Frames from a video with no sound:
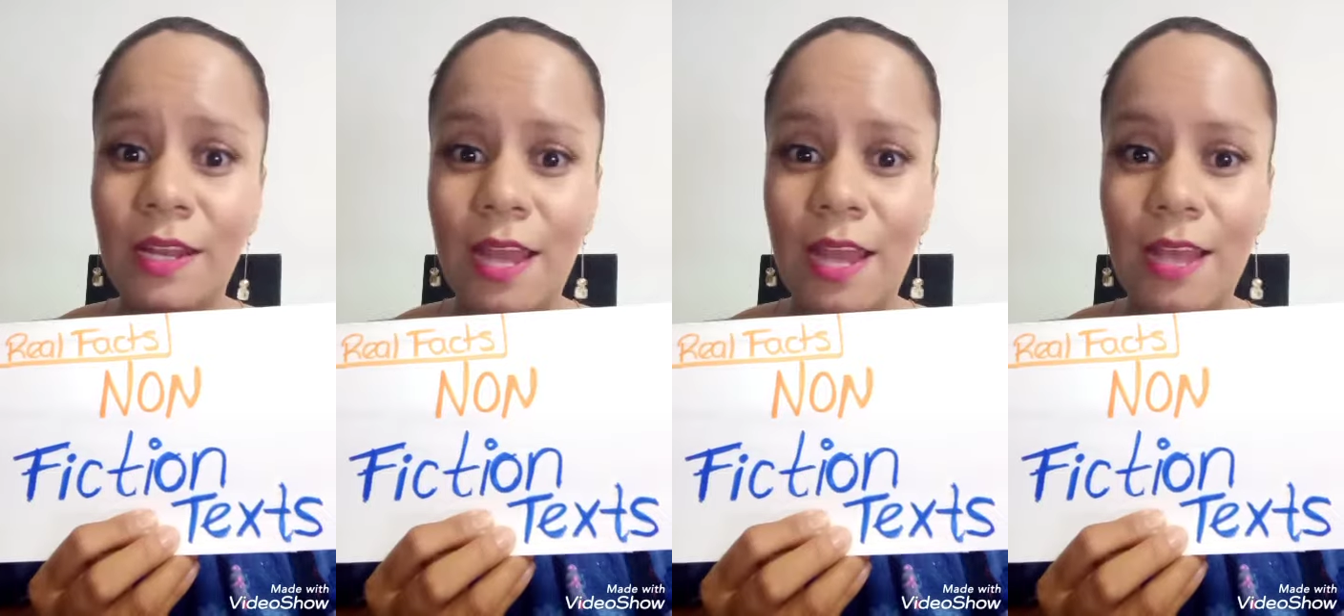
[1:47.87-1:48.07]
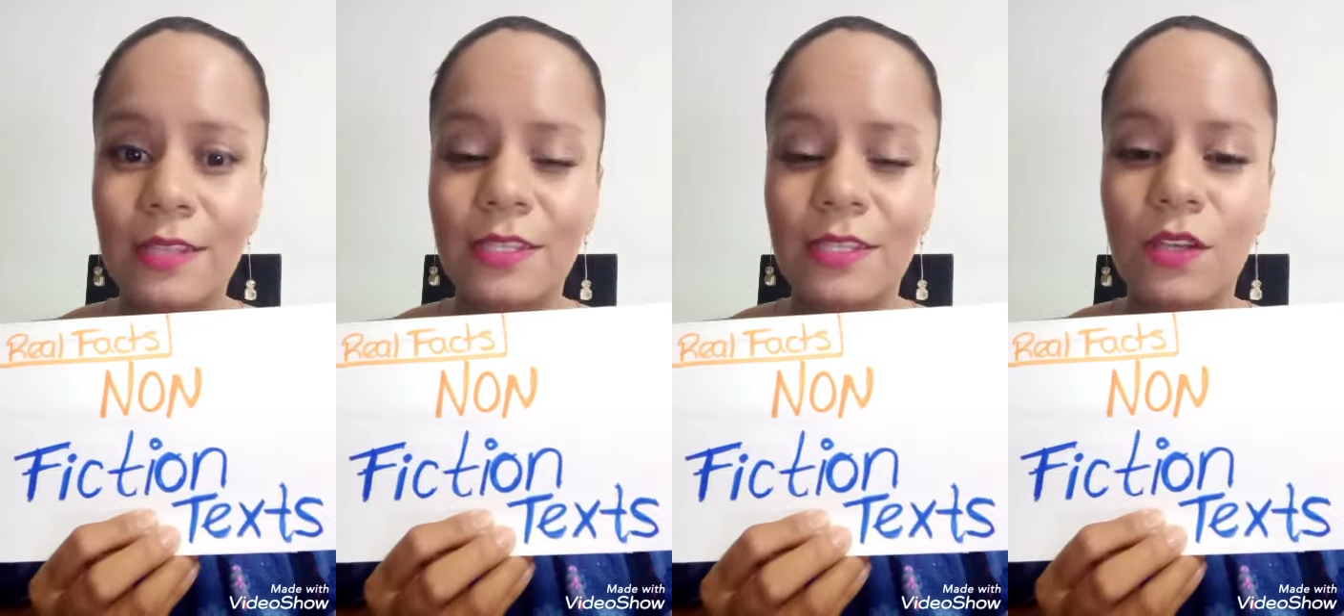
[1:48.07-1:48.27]

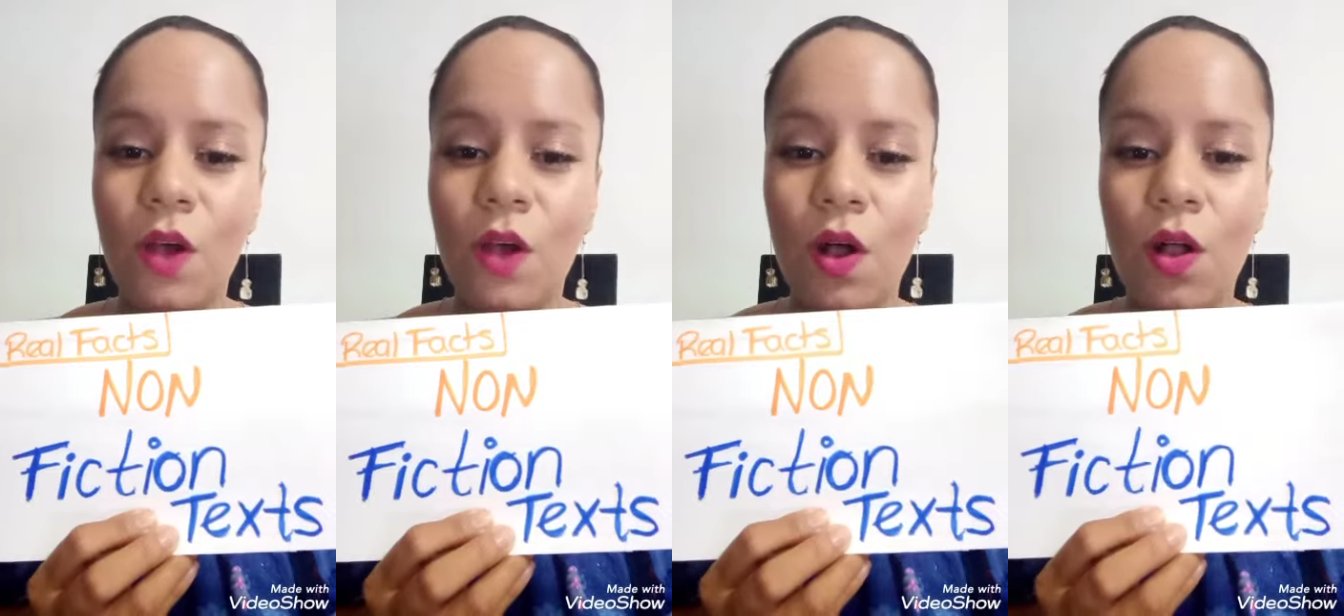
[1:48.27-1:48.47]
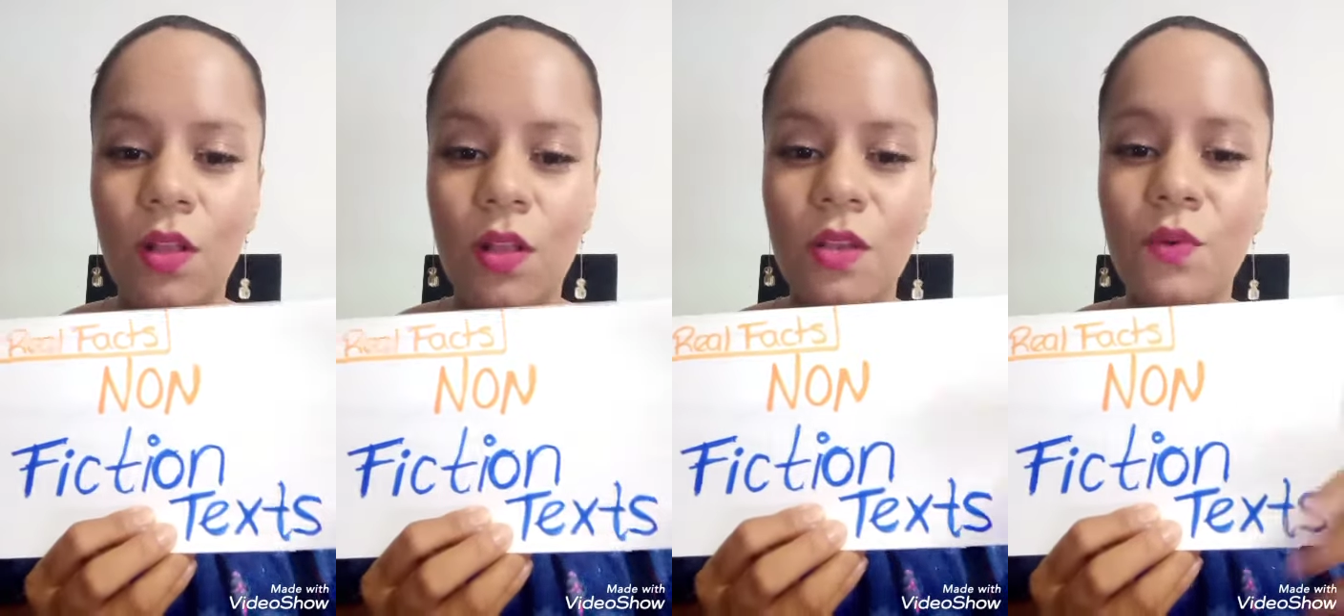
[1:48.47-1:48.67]
that,
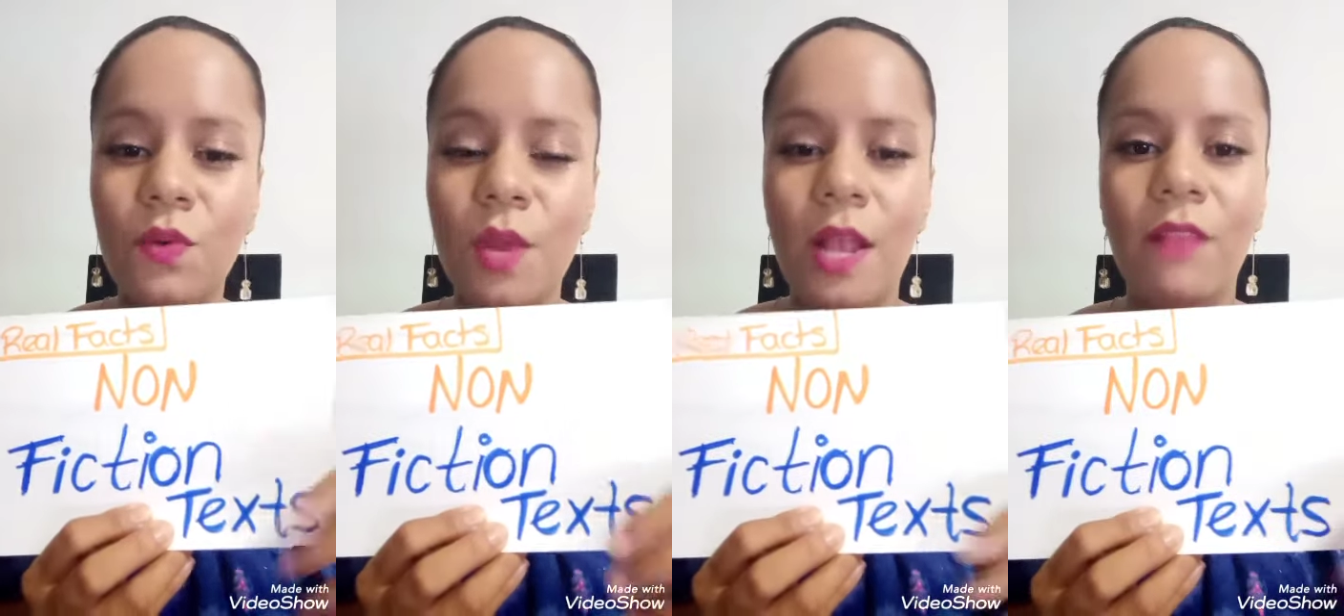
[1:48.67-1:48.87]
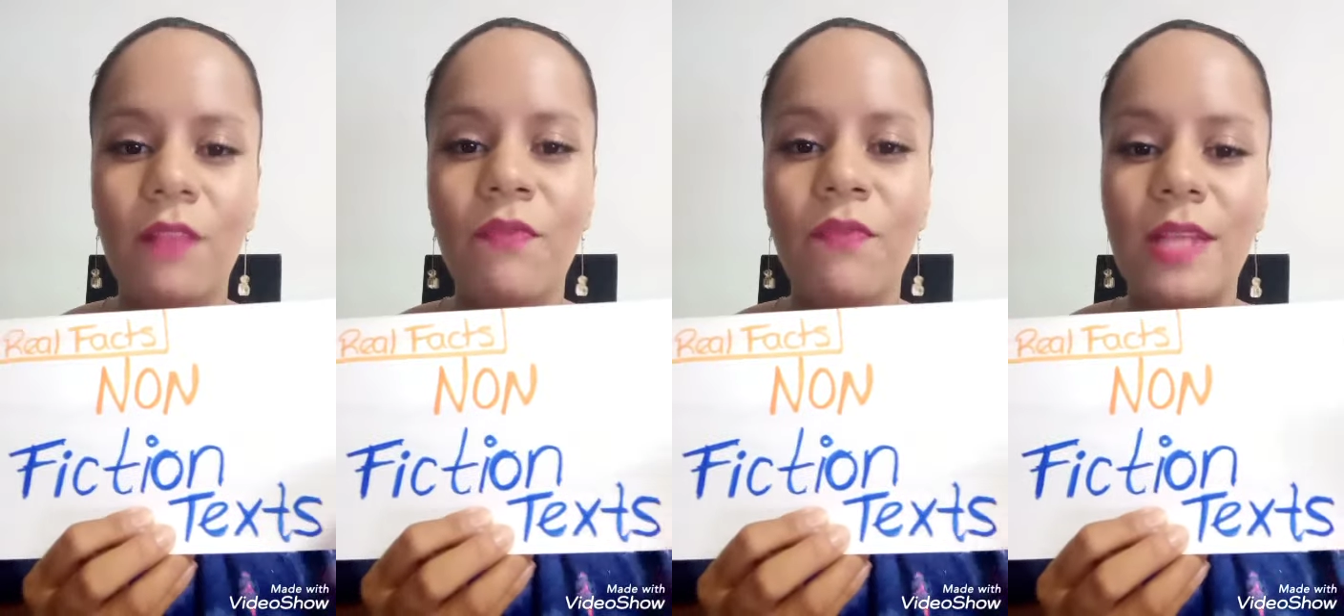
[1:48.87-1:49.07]
only
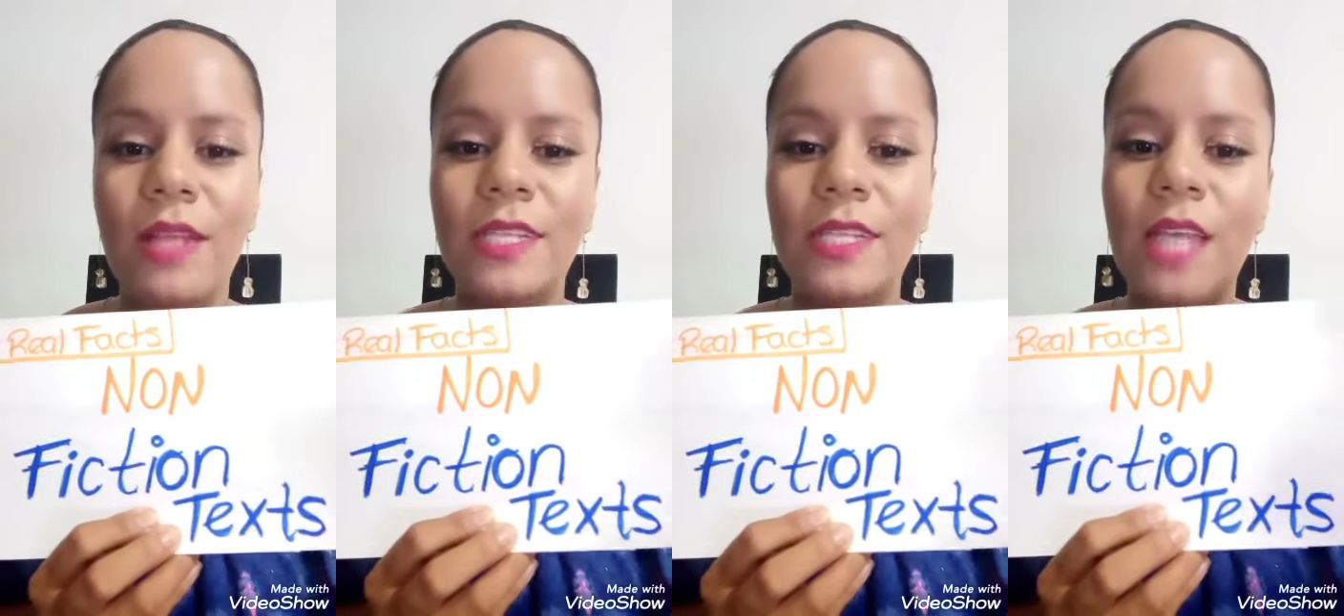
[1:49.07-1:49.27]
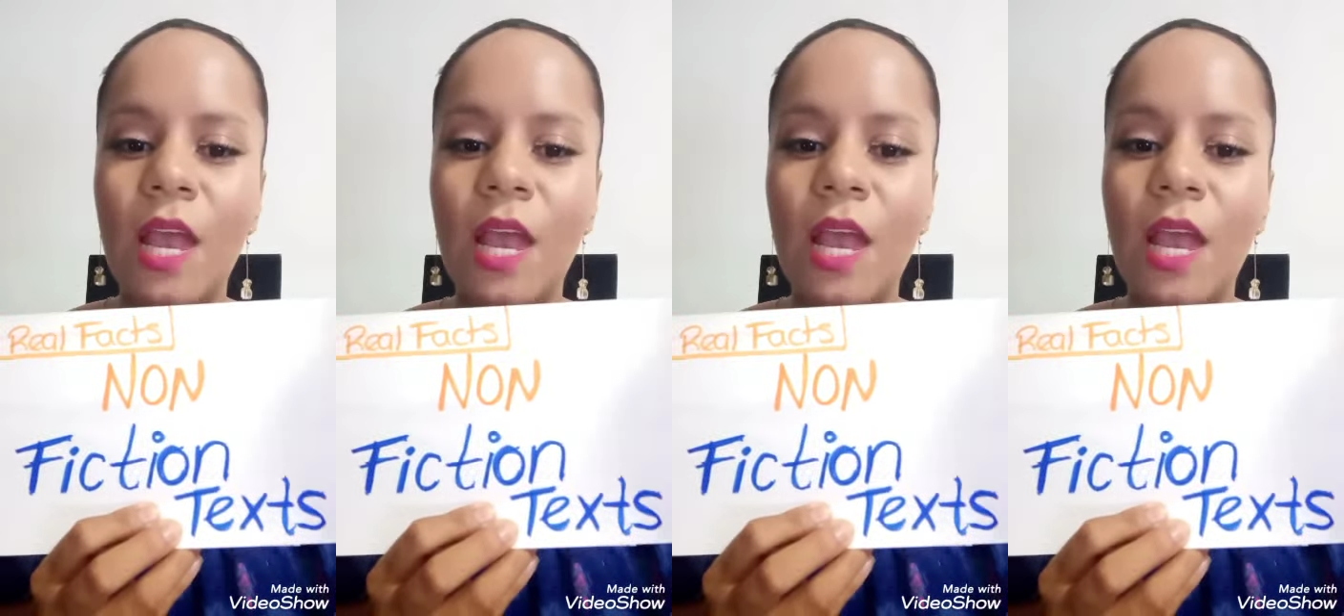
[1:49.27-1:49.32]
real facts.